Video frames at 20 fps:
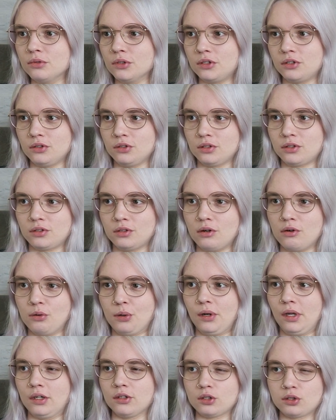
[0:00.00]
was just
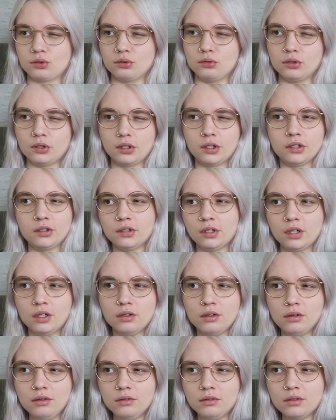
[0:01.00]
owning a store, you
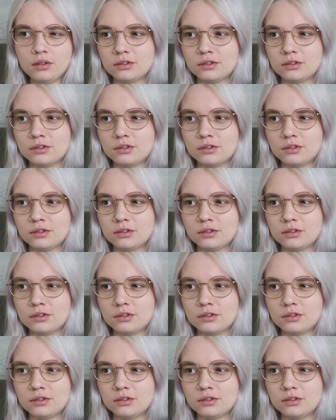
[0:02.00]
know?